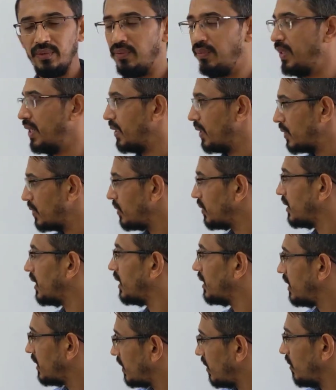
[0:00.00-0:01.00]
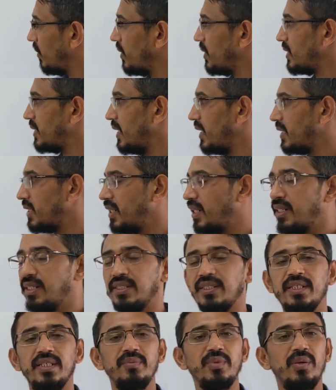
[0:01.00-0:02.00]
We understood that this law is there, that
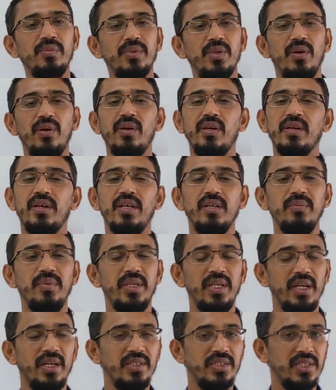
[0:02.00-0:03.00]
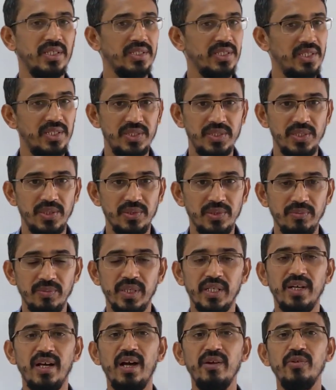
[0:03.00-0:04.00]
is sum of the all current between a junction is 0,
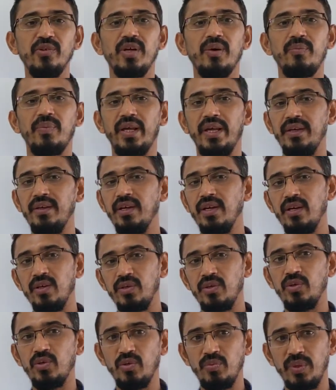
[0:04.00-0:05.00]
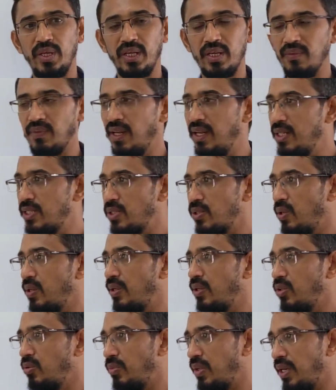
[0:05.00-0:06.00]
but how you apply to numerical while
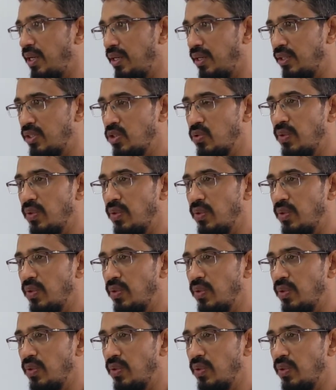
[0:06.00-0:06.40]
solving numerical.